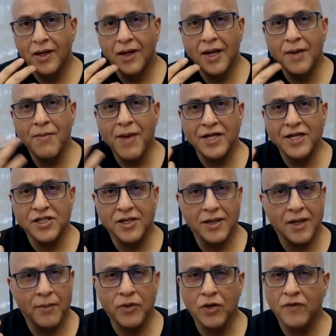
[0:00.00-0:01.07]
imagine
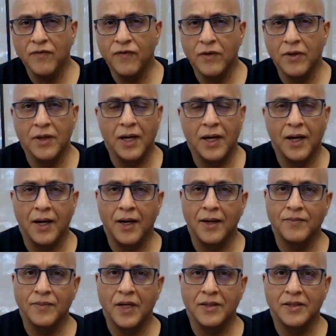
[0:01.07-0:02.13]
a beautiful
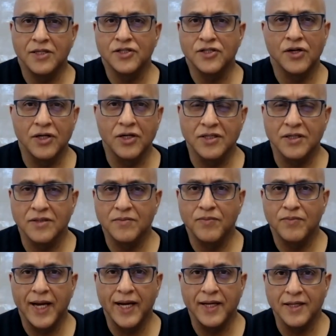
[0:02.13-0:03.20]
dessert
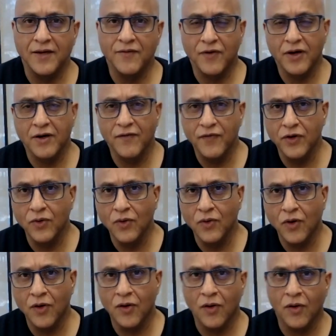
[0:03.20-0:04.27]
plate in front of you
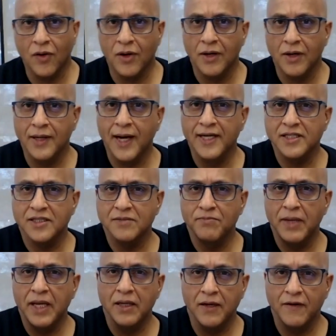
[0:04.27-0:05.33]
or a nice
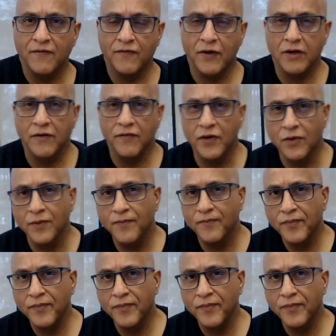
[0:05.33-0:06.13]
meal in front of you,